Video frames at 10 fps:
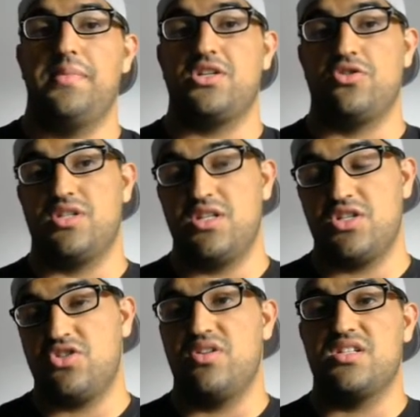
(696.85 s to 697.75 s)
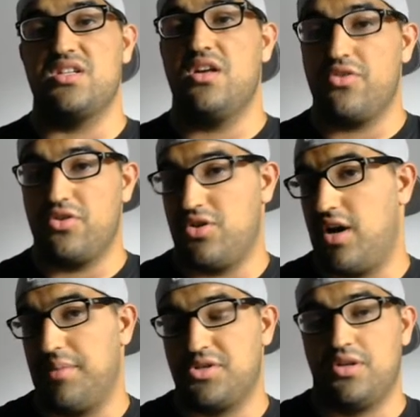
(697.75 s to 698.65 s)
Mr. Sinister is another good
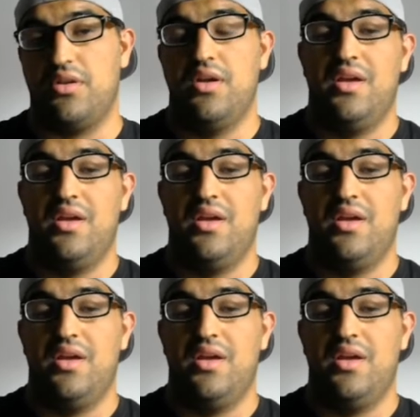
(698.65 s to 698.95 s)
option,